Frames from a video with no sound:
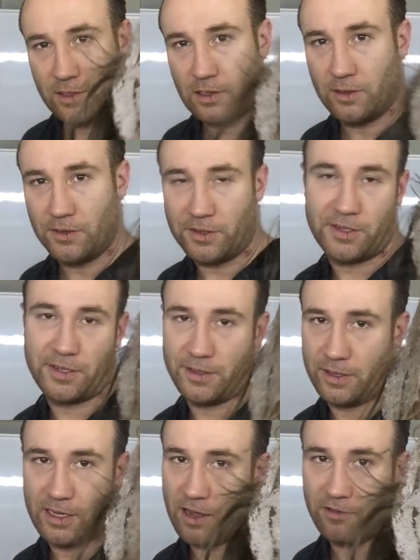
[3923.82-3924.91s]
look
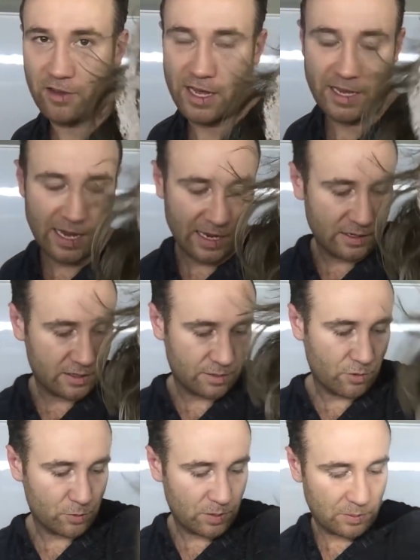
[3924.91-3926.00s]
enough like hairs that
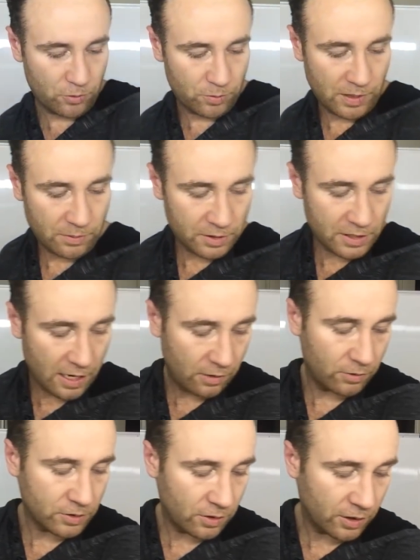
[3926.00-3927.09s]
most people wouldn't be able to tell
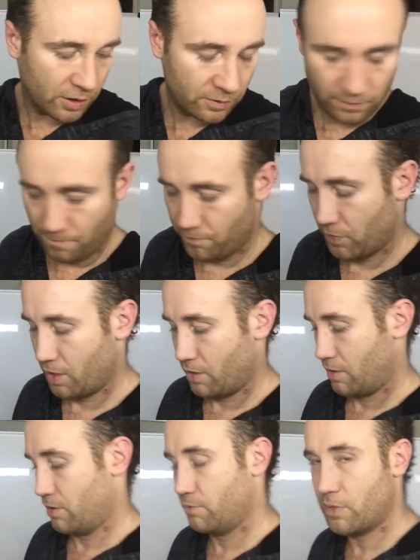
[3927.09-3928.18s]
what's going on.
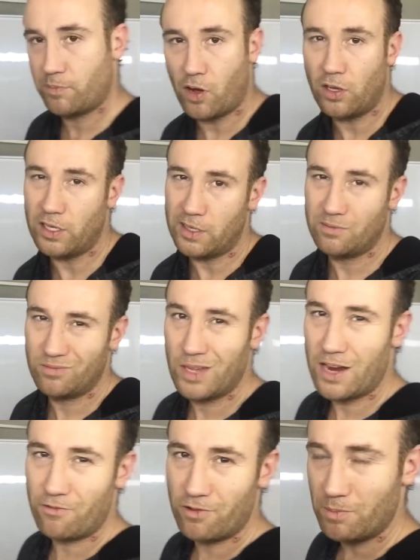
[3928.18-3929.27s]
With poly,
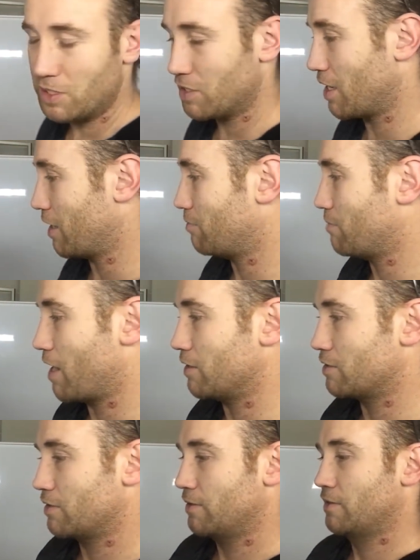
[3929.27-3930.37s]
every mistake
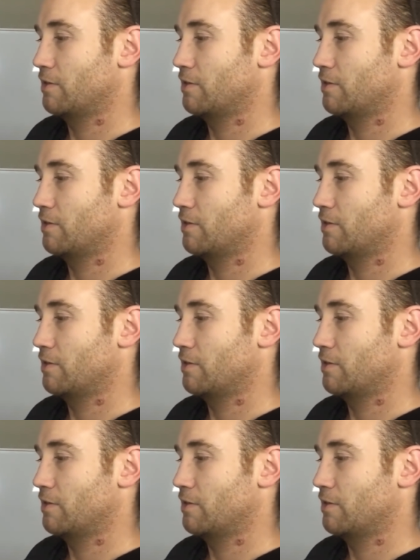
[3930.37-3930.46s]
matters.